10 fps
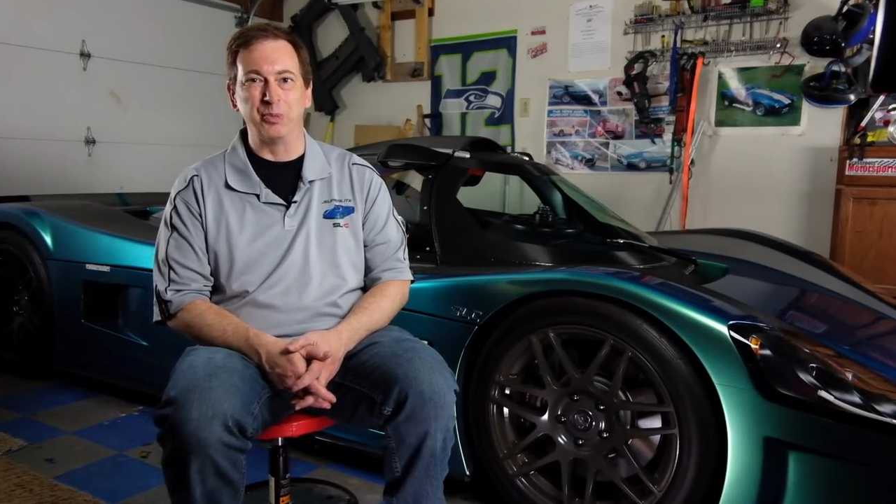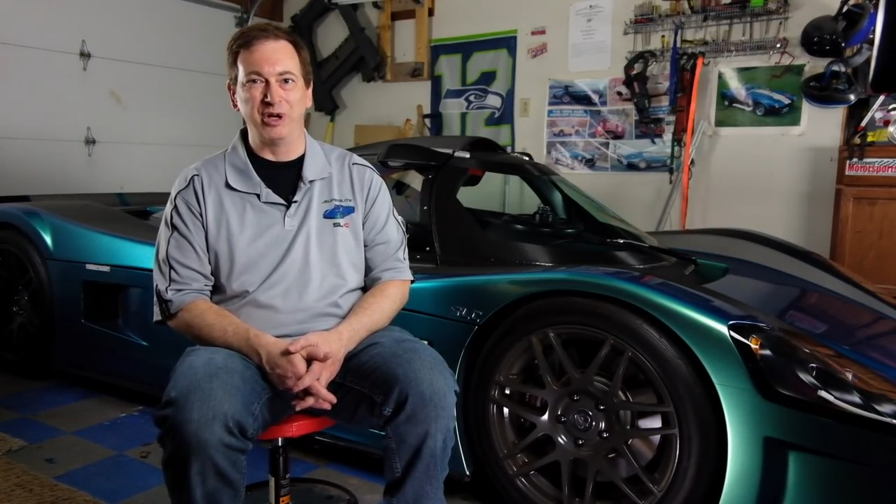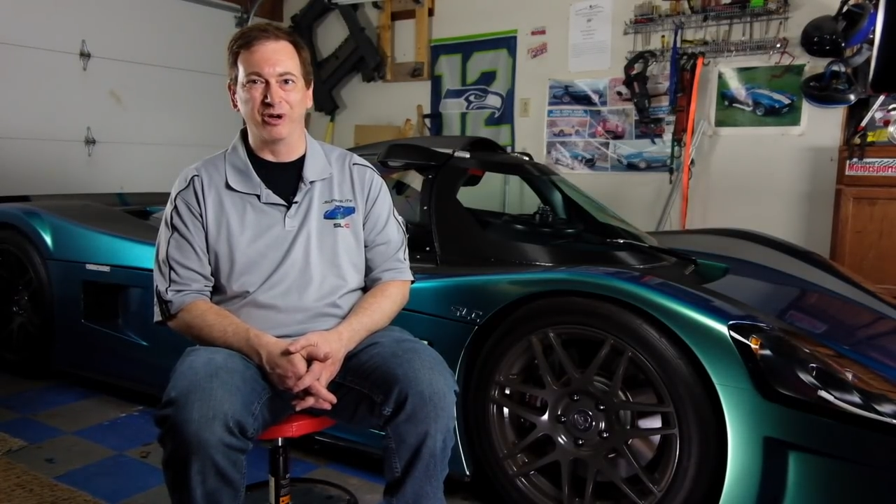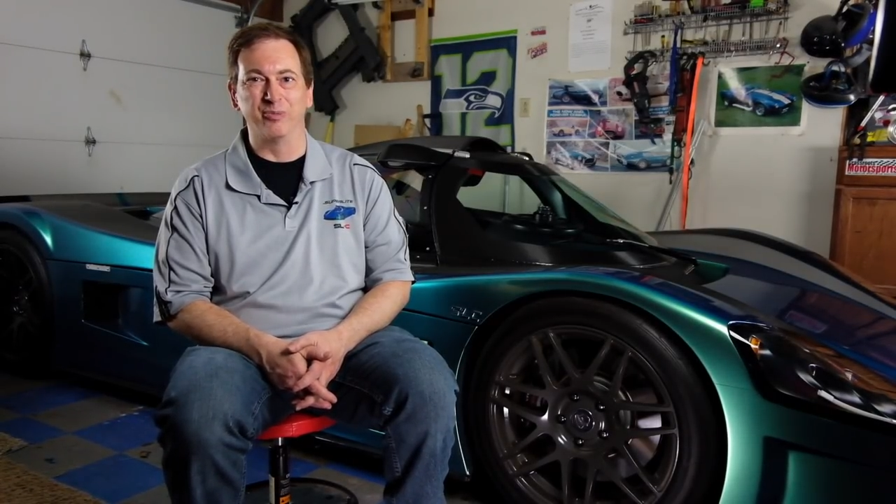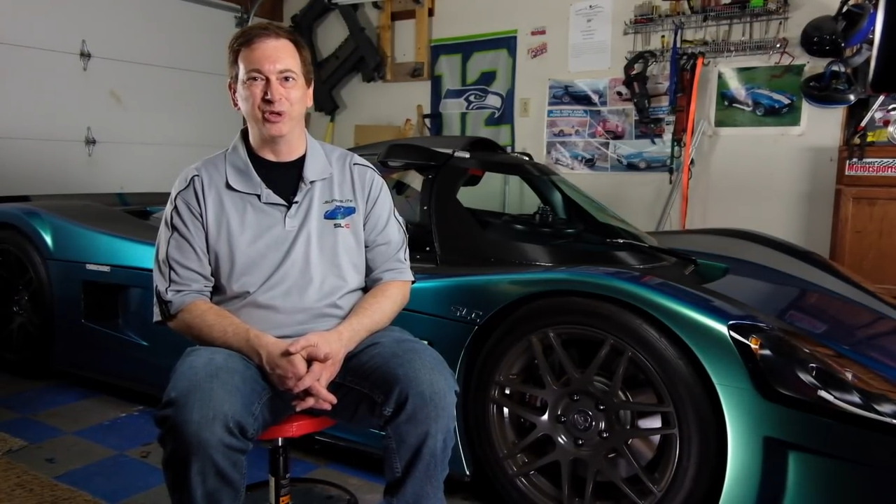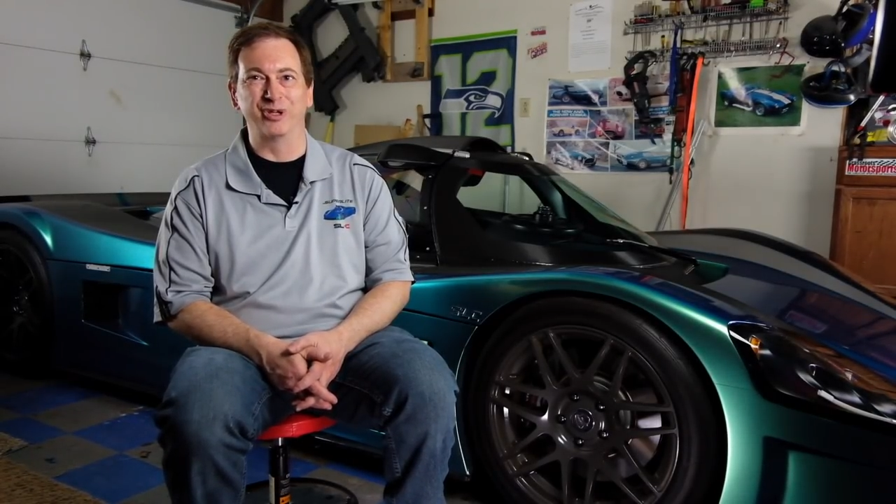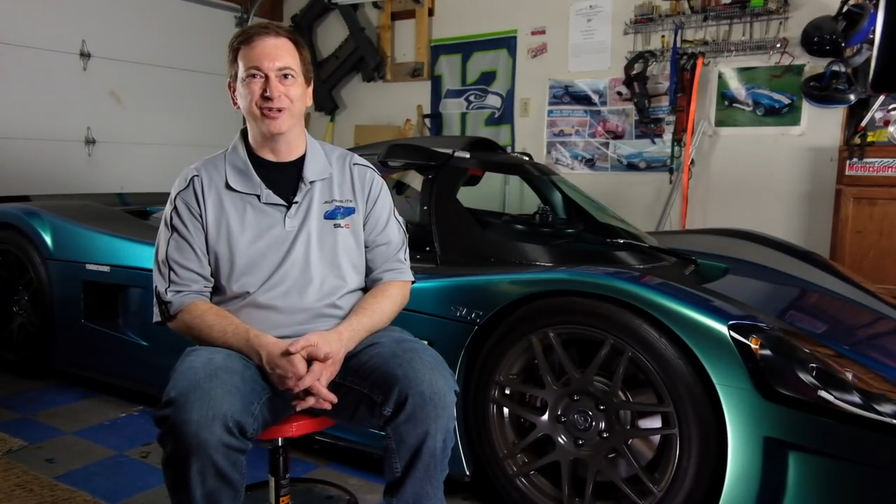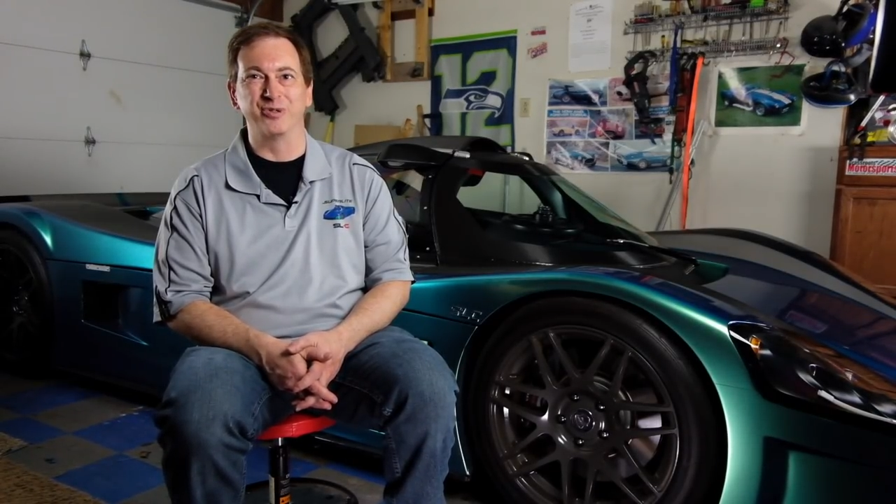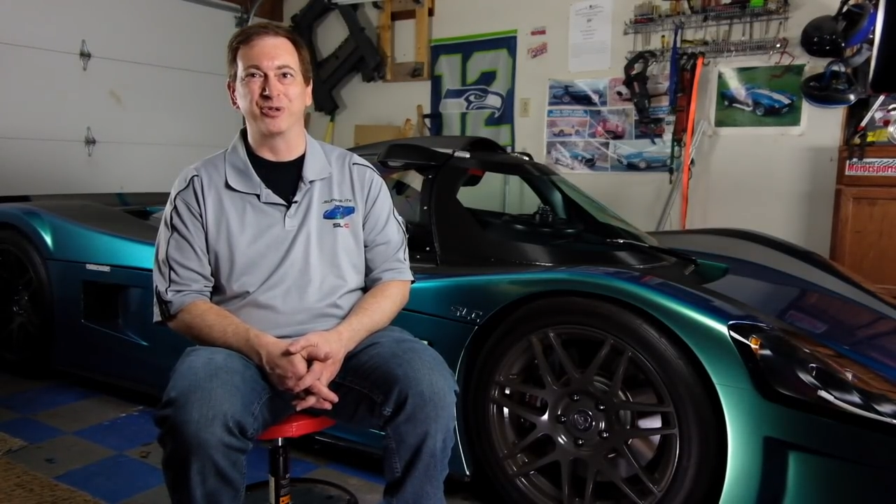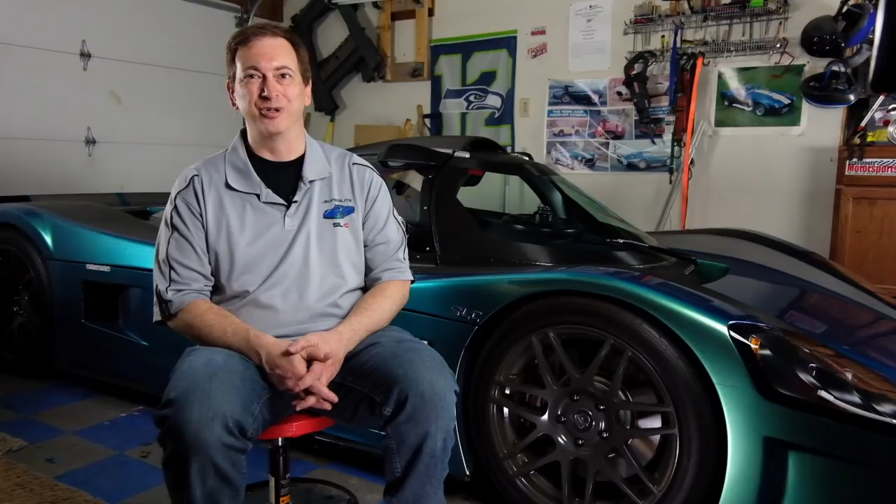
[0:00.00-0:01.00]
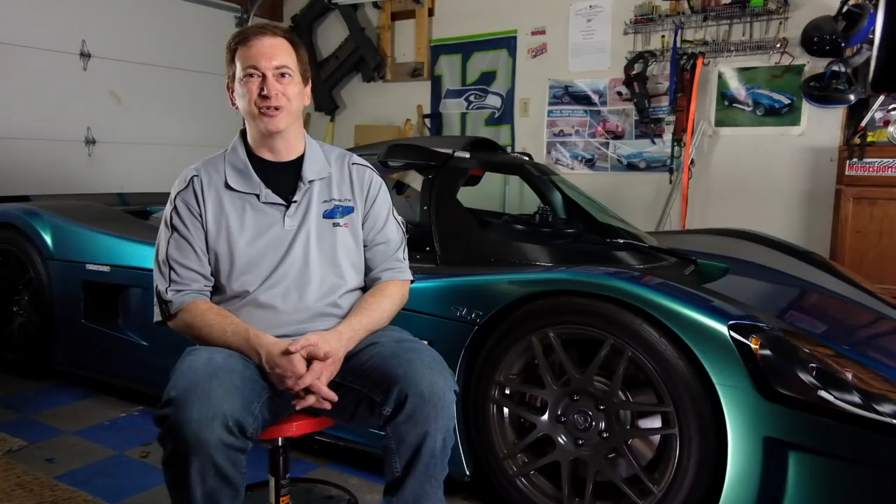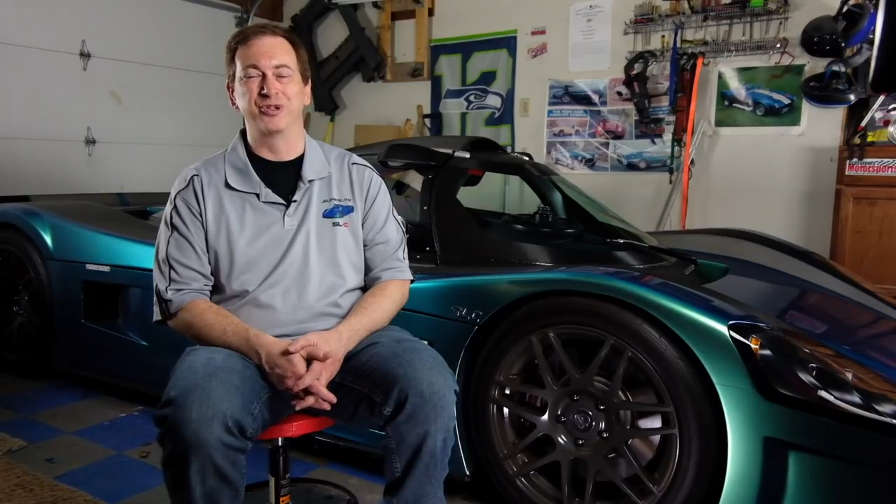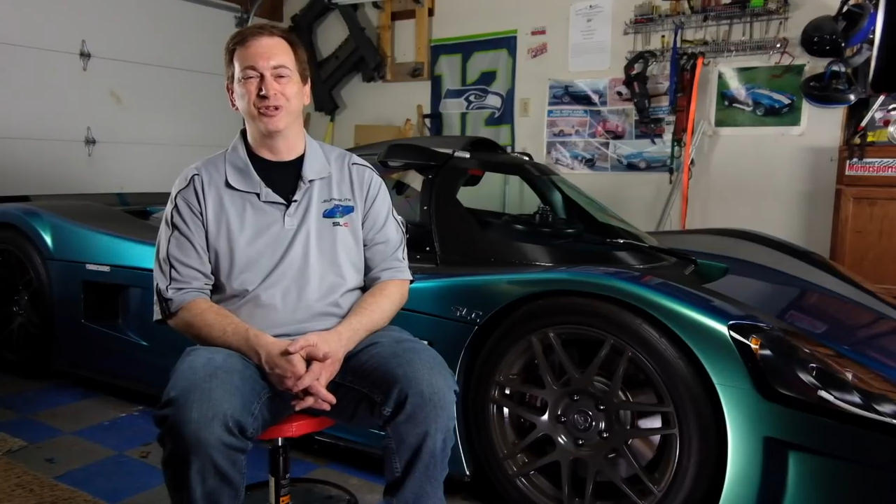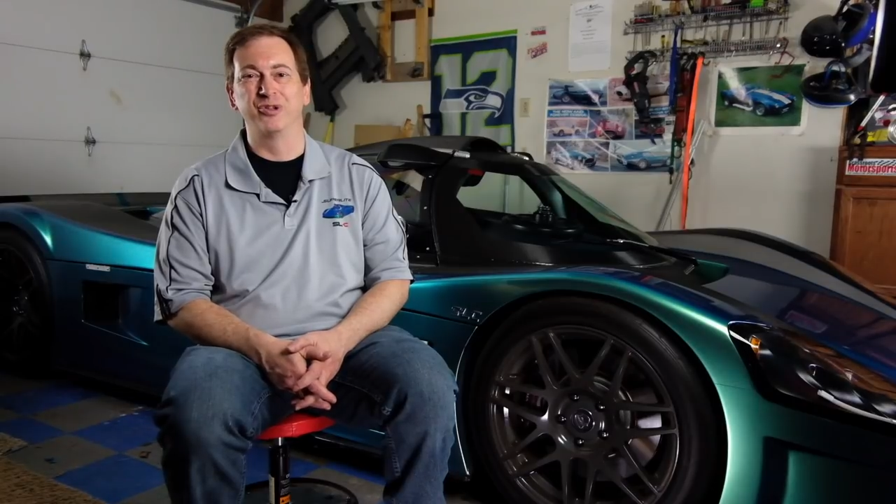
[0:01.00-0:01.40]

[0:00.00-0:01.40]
mirror because there's